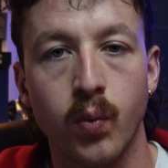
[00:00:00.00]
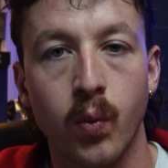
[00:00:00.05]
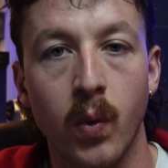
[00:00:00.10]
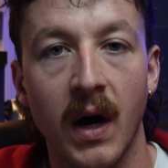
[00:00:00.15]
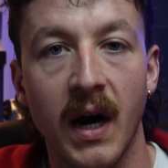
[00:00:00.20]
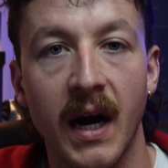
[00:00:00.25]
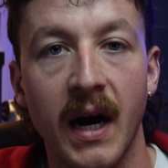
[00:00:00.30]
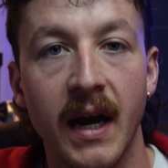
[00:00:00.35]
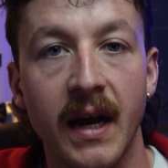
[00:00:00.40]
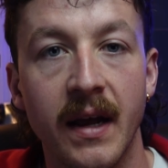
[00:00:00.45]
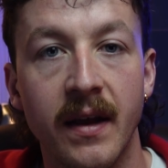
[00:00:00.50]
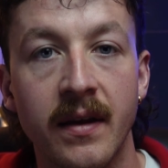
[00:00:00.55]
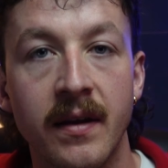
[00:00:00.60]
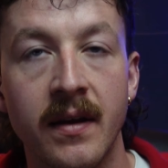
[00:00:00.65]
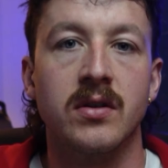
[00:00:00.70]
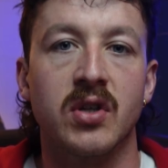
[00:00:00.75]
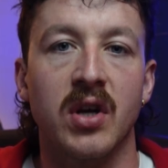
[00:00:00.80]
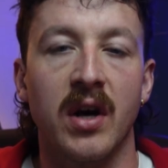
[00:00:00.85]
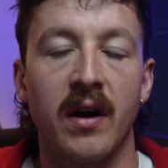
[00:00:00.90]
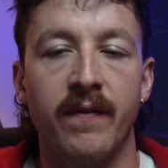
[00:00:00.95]
why
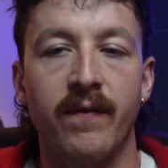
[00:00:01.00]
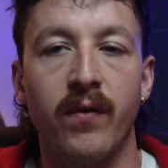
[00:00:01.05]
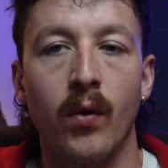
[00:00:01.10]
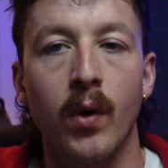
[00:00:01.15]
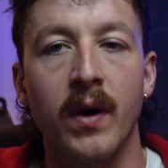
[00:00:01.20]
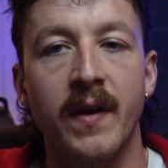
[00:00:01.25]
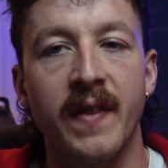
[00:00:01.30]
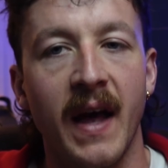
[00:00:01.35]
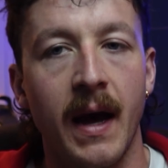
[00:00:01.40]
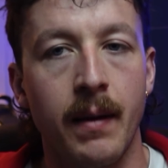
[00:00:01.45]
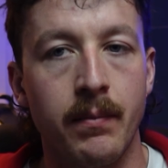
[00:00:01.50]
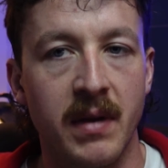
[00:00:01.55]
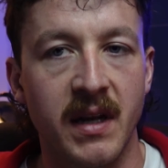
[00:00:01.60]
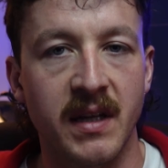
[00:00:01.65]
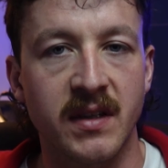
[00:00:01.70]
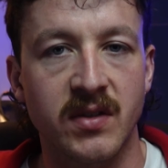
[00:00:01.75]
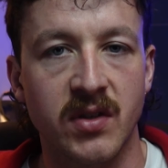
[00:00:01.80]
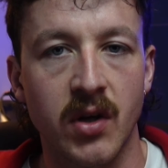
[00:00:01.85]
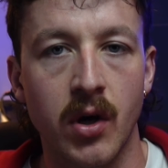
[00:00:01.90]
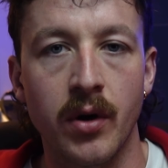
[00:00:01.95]
to avoid that
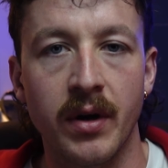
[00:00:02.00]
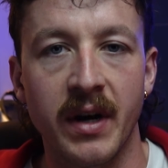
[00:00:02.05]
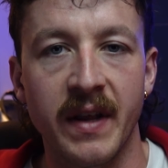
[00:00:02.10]
mid zone,